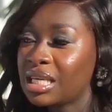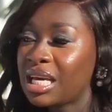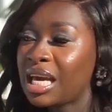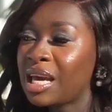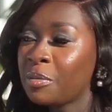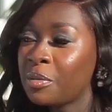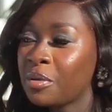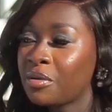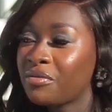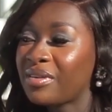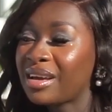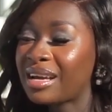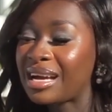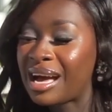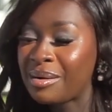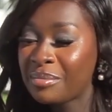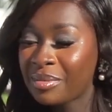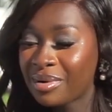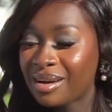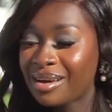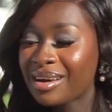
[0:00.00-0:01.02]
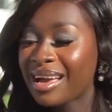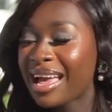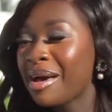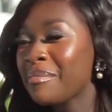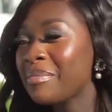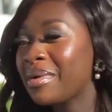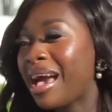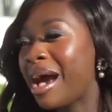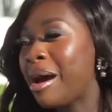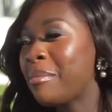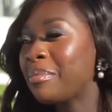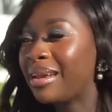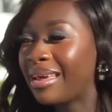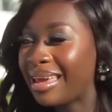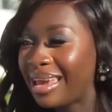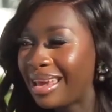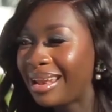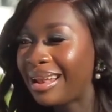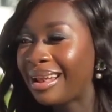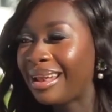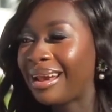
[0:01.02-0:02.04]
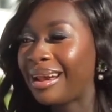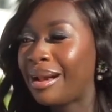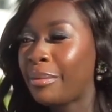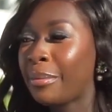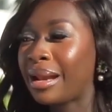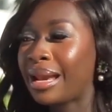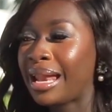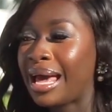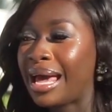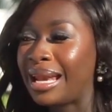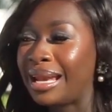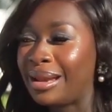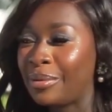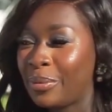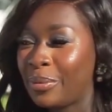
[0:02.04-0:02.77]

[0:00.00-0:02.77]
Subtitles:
April, think I'm Gambia. I'm again in Ramadan.